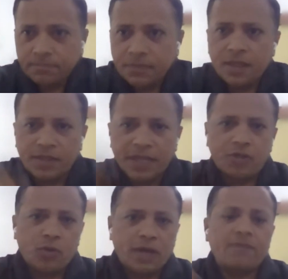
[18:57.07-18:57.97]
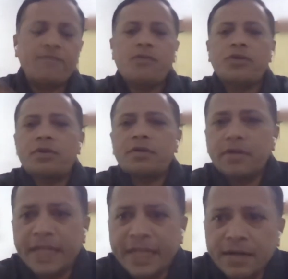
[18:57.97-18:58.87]
that you have for your
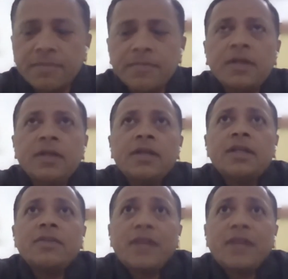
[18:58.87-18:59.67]
dealer. Now,